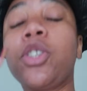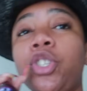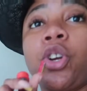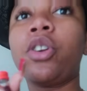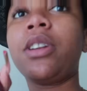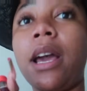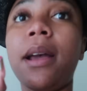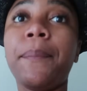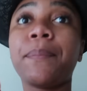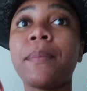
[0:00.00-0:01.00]
a shot
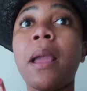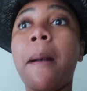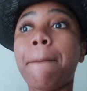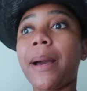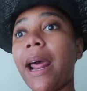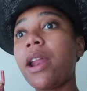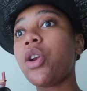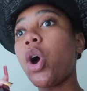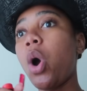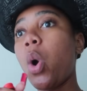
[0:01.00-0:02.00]
now. But I
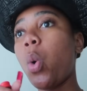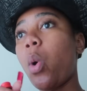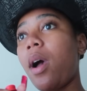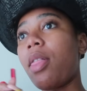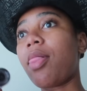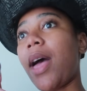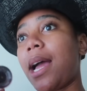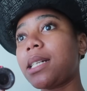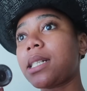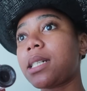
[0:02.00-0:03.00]
know
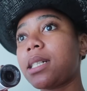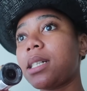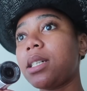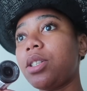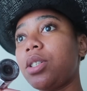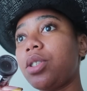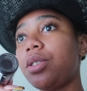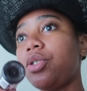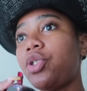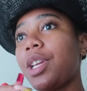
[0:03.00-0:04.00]
that
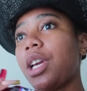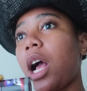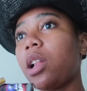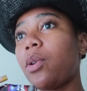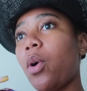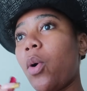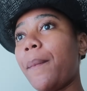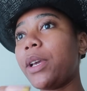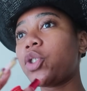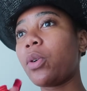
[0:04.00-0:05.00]
drinking alcohol
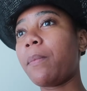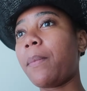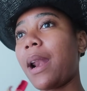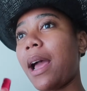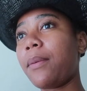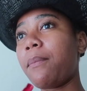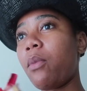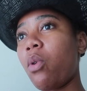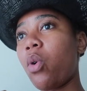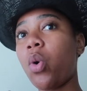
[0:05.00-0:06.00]
makes your blood
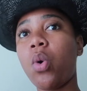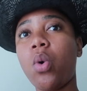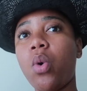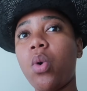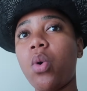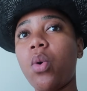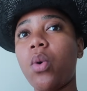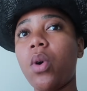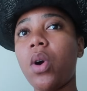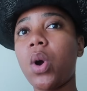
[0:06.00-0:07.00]
more
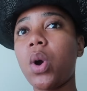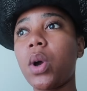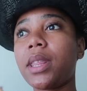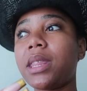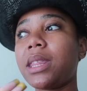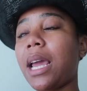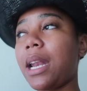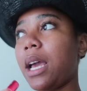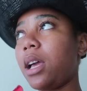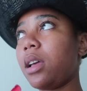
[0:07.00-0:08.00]

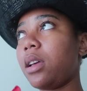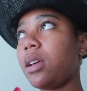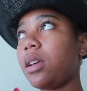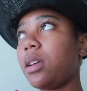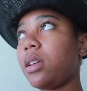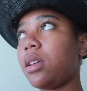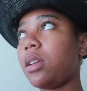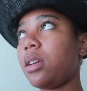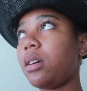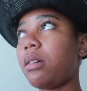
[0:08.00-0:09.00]
thinner,
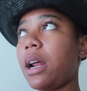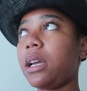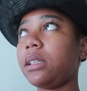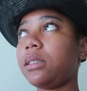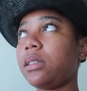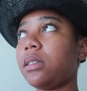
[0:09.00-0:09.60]
right?